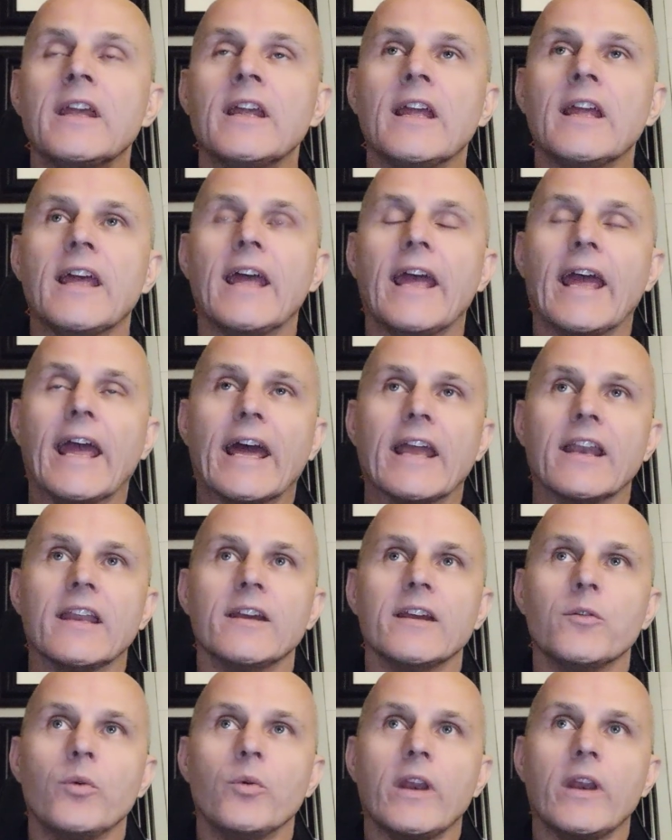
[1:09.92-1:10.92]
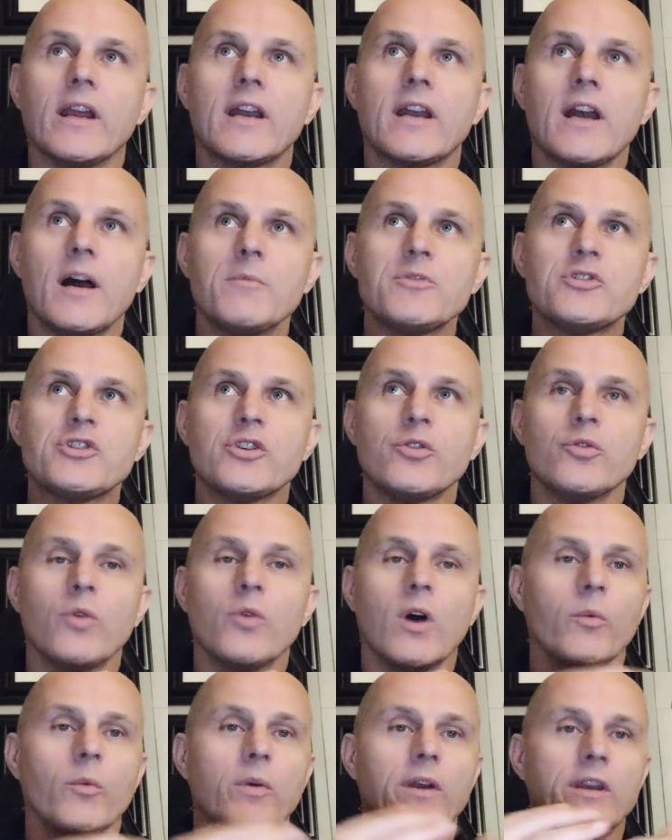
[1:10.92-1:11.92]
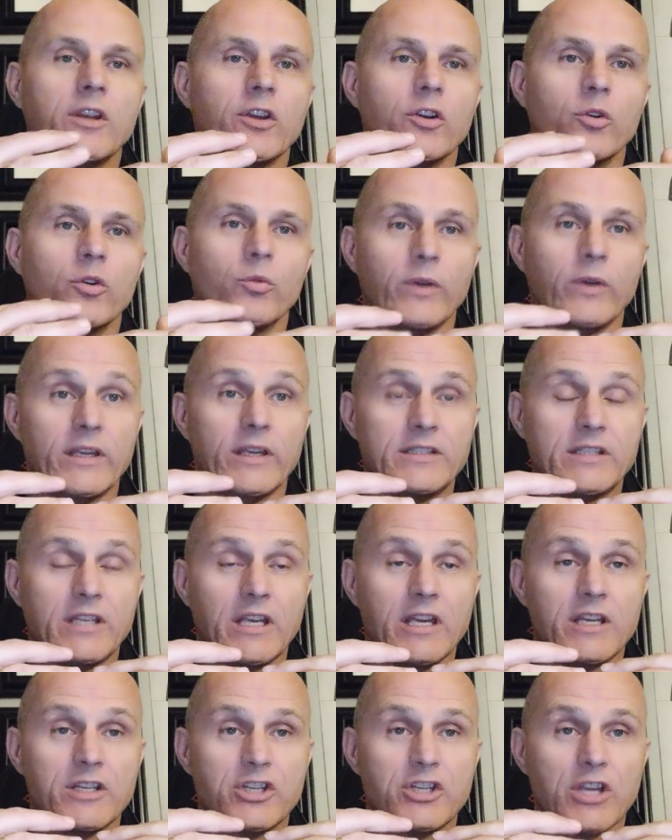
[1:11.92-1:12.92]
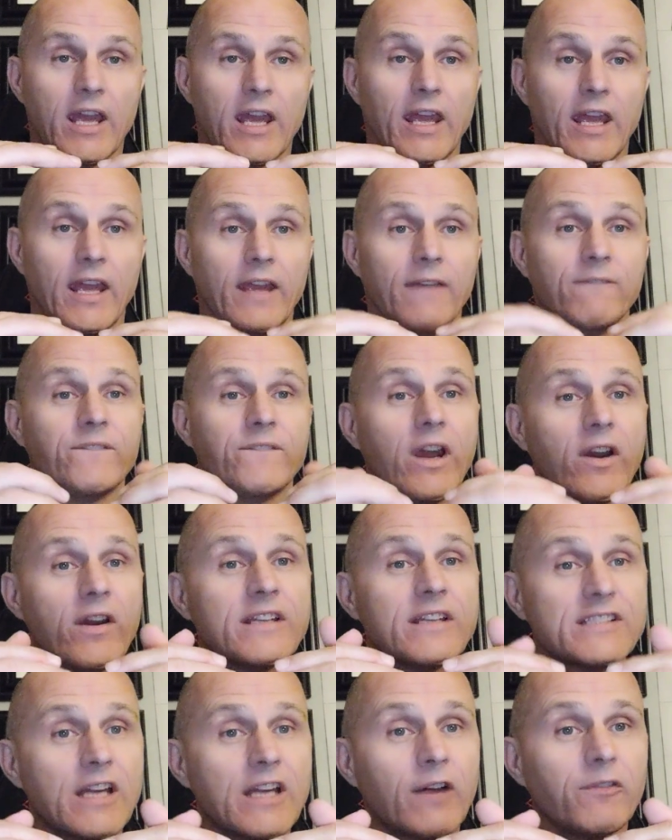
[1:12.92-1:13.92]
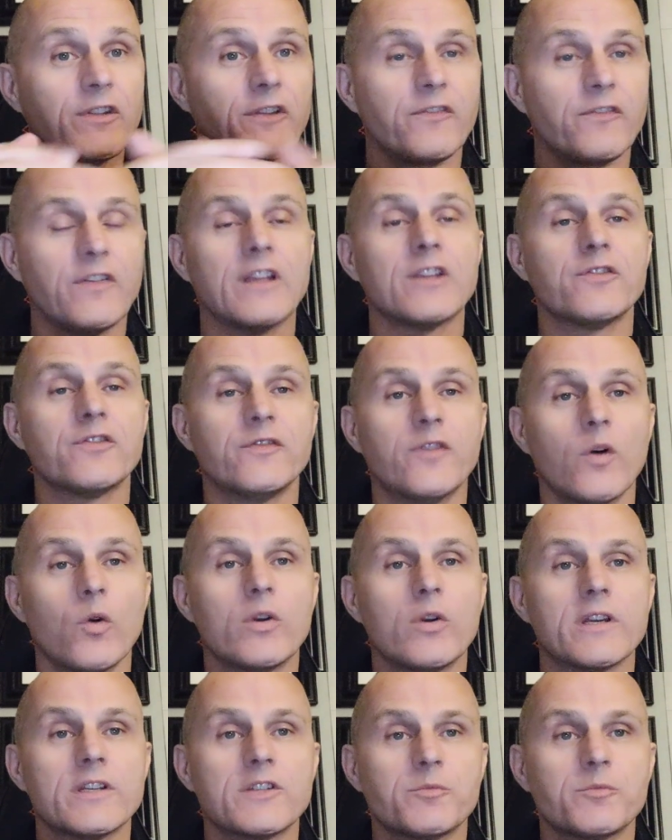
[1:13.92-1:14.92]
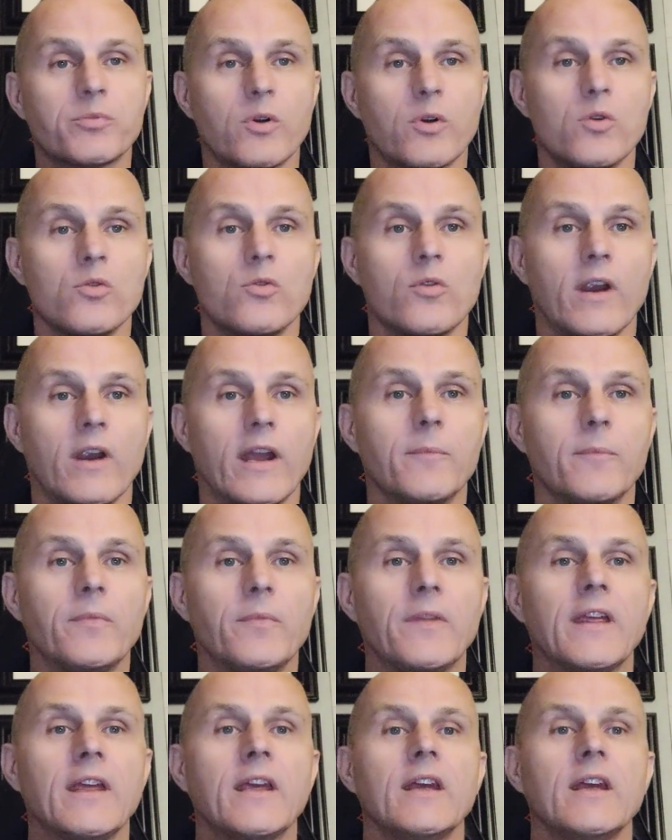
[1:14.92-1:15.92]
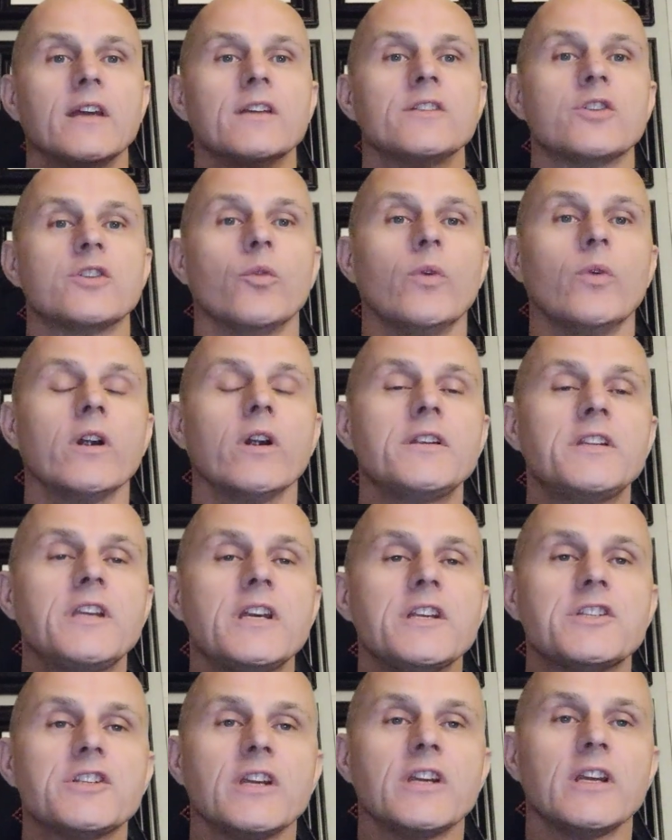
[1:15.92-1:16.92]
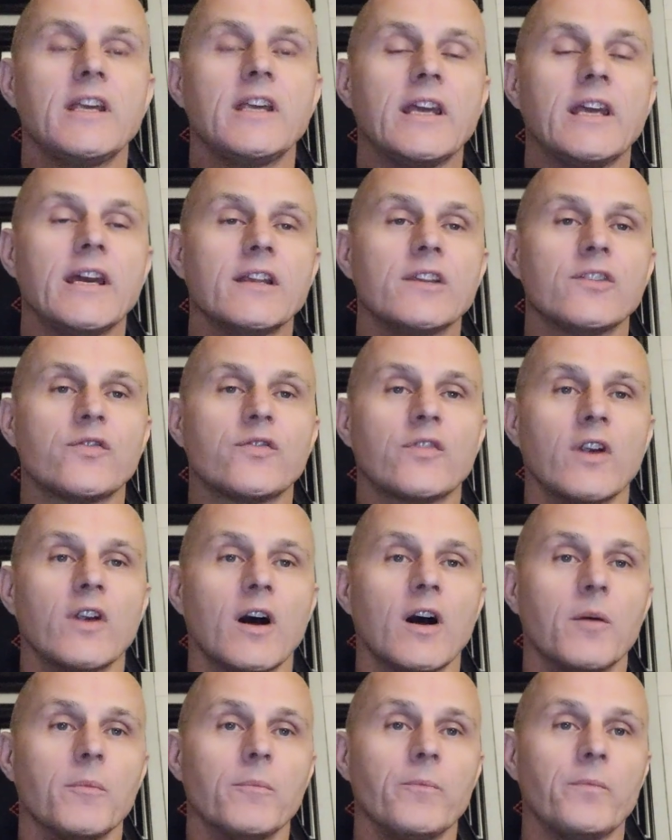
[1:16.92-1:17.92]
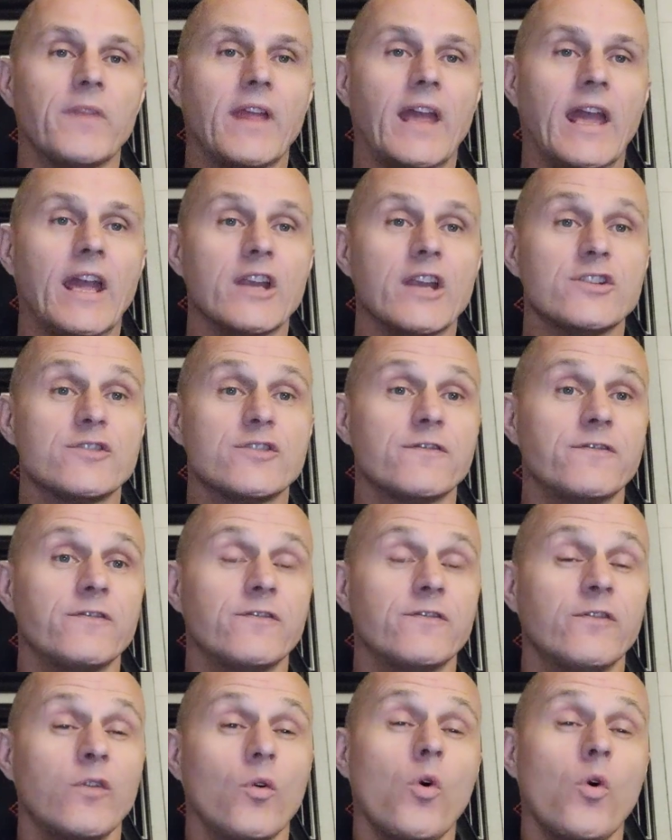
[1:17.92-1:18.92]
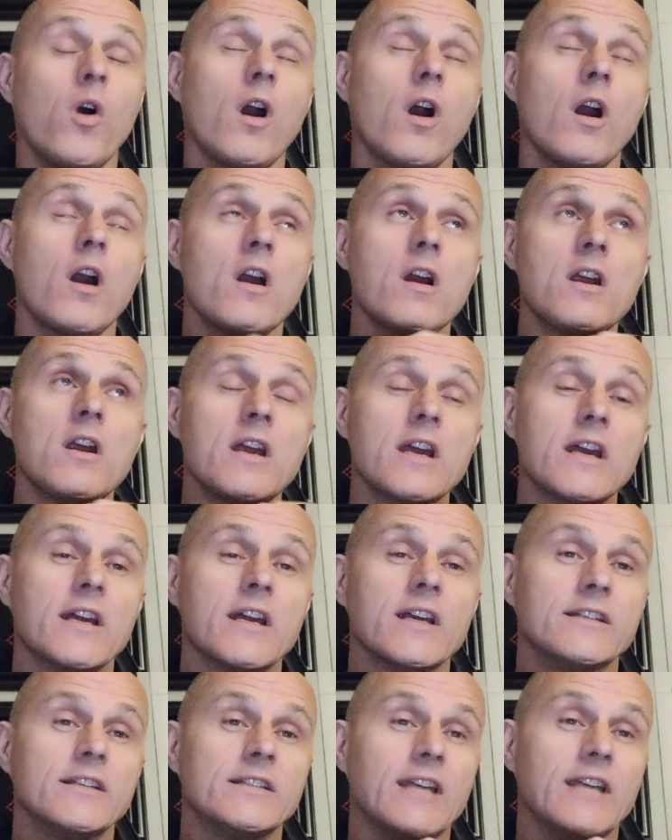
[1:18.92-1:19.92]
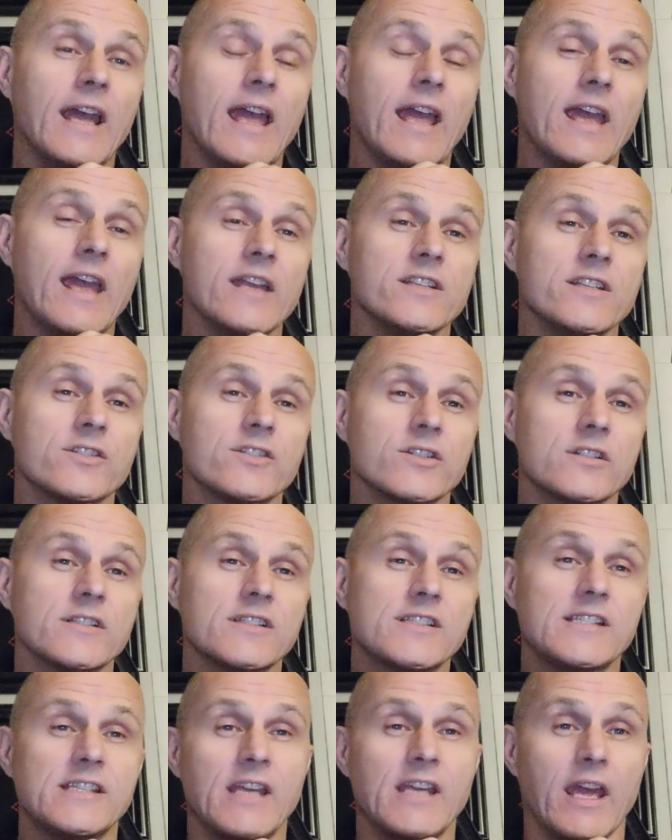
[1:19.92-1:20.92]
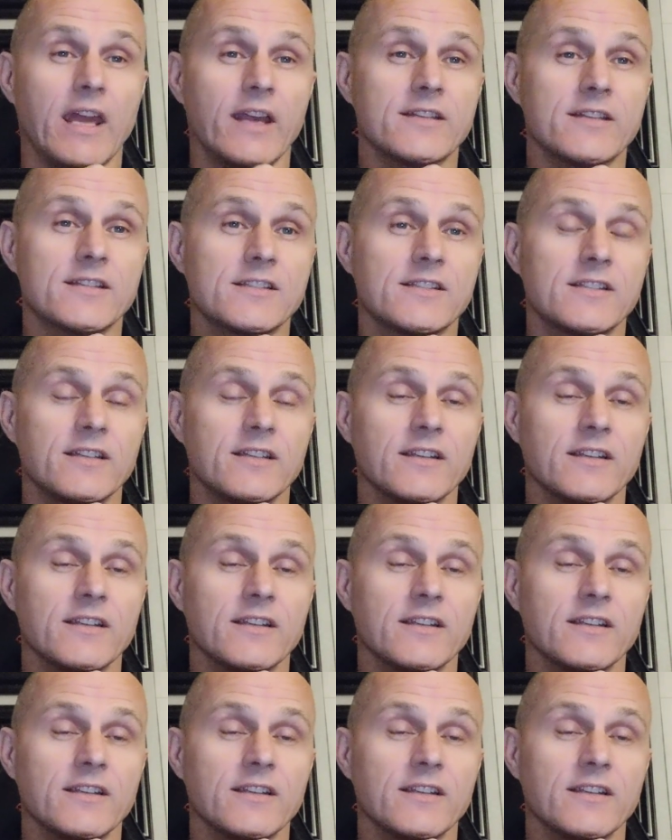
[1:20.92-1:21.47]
And when it comes to what we do, we teach a very self-defense focused program. So we're teaching kids from age four to age six